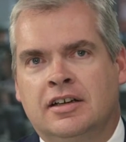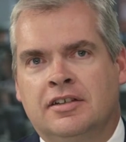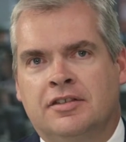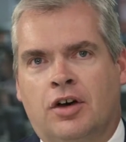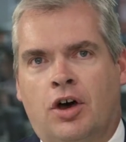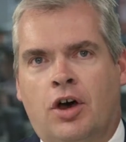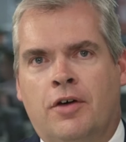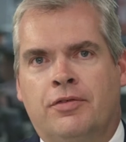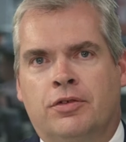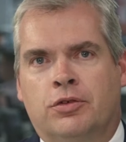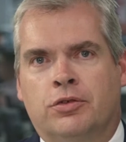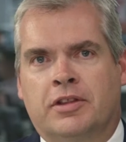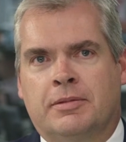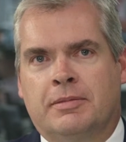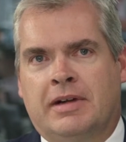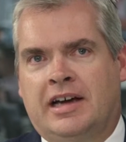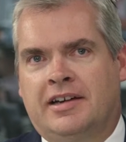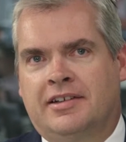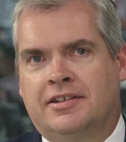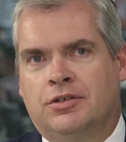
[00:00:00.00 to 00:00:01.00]
So overall, the
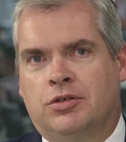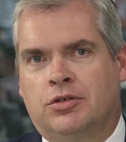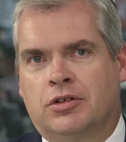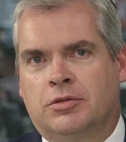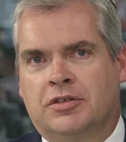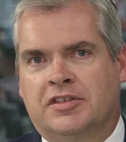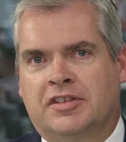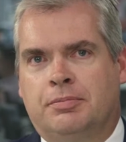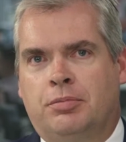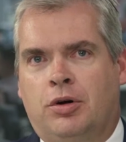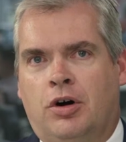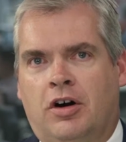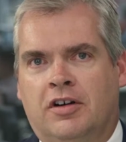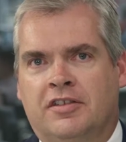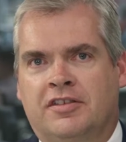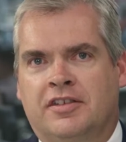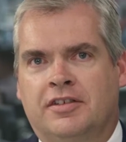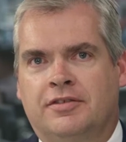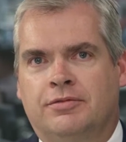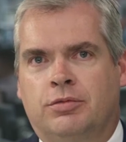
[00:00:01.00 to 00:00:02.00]
March quarter was a
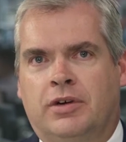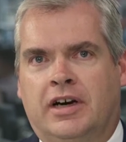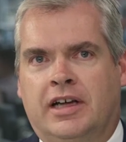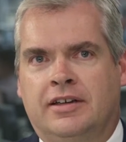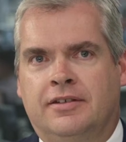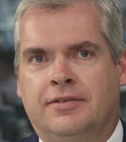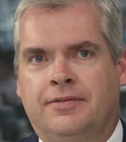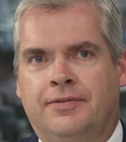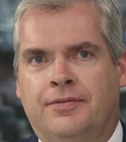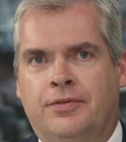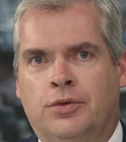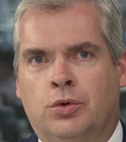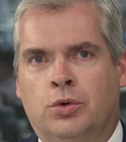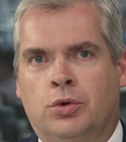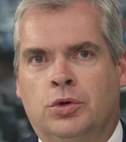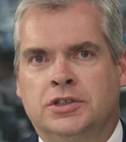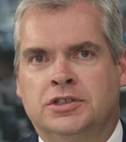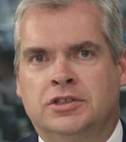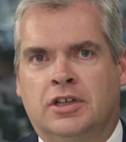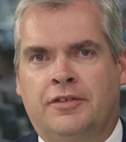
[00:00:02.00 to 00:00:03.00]
positive one
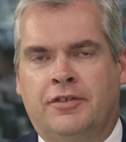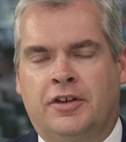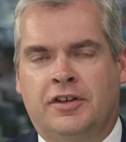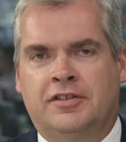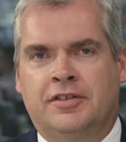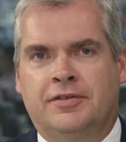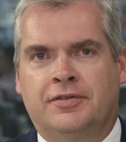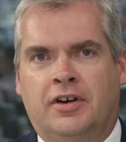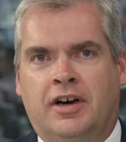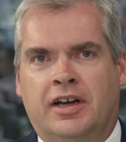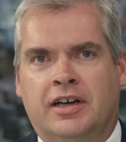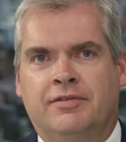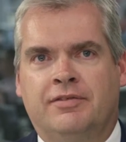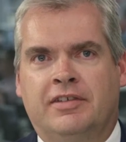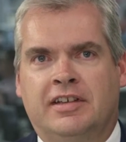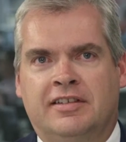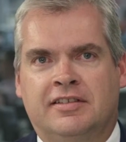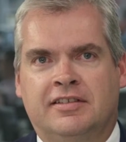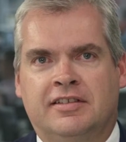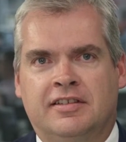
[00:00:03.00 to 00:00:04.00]
for diversified
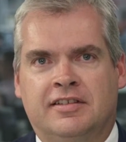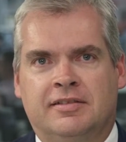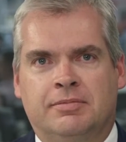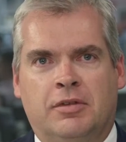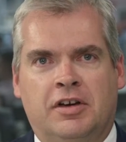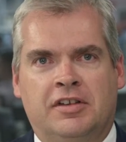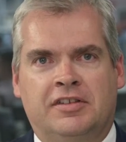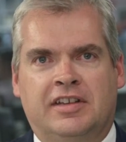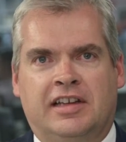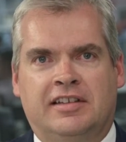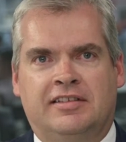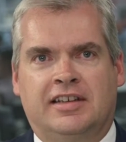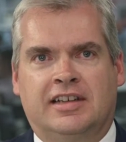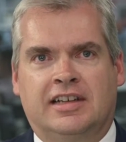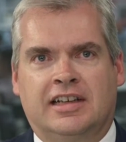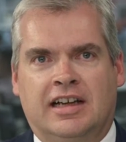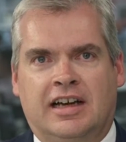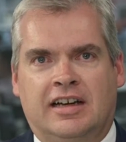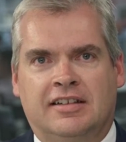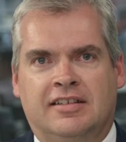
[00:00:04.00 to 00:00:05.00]
investors. Most asset
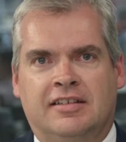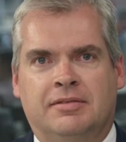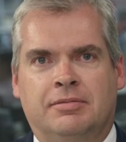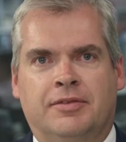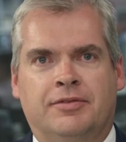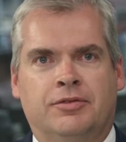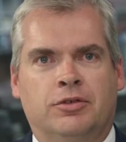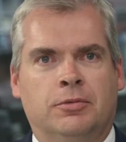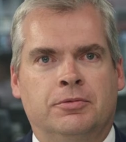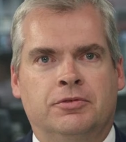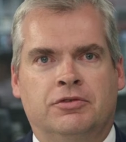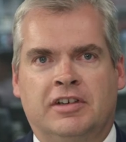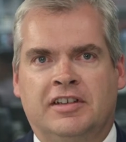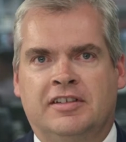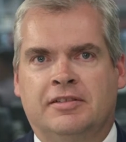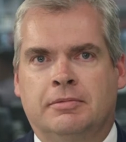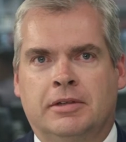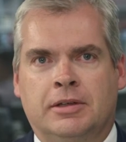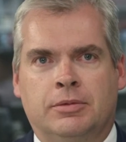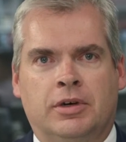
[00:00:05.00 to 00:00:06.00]
classes performed
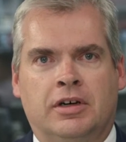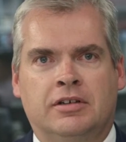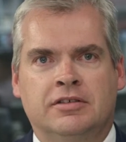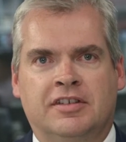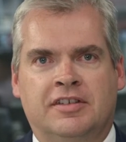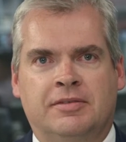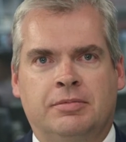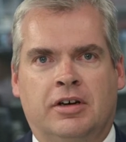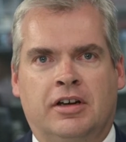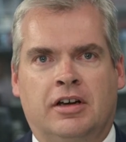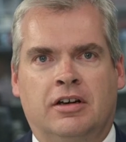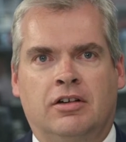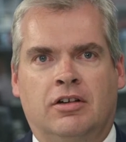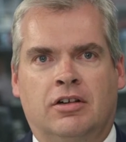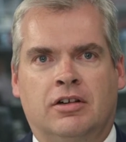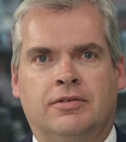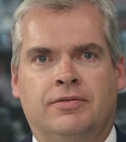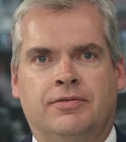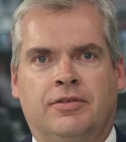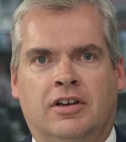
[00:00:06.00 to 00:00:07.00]
reasonably well despite a
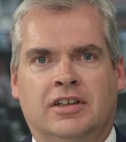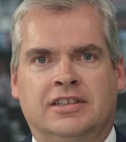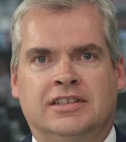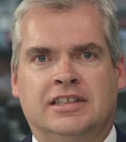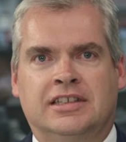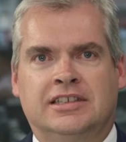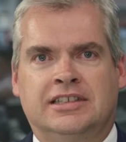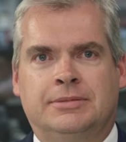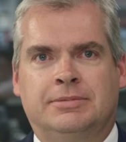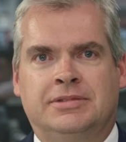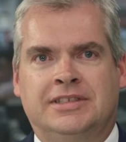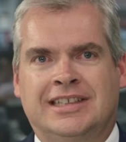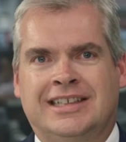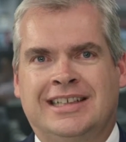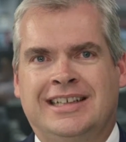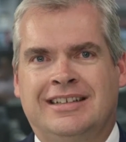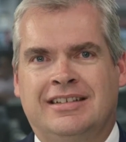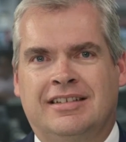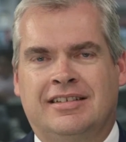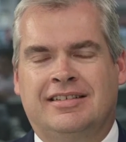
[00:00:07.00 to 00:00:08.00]
lot of volatility,
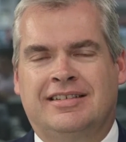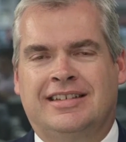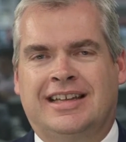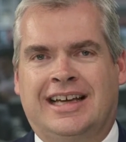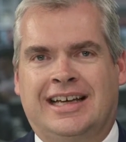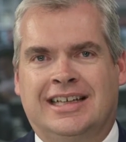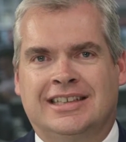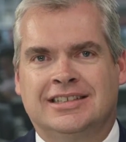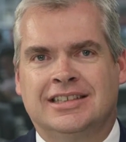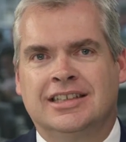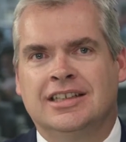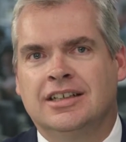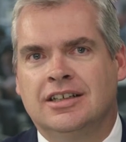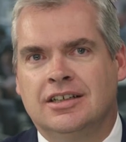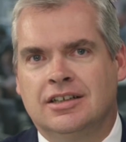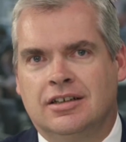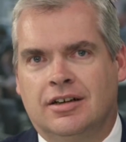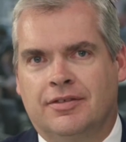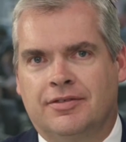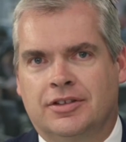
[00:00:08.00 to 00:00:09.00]
particularly at the start
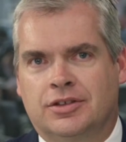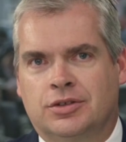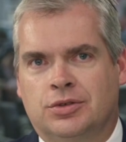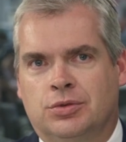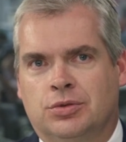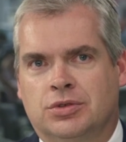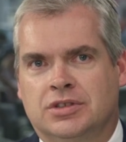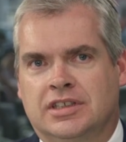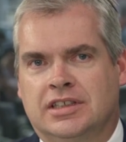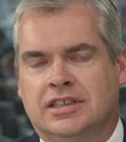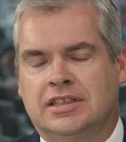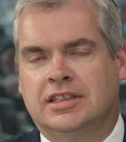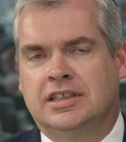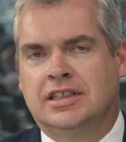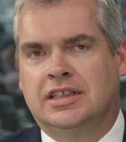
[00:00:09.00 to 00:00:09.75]
of the quarter.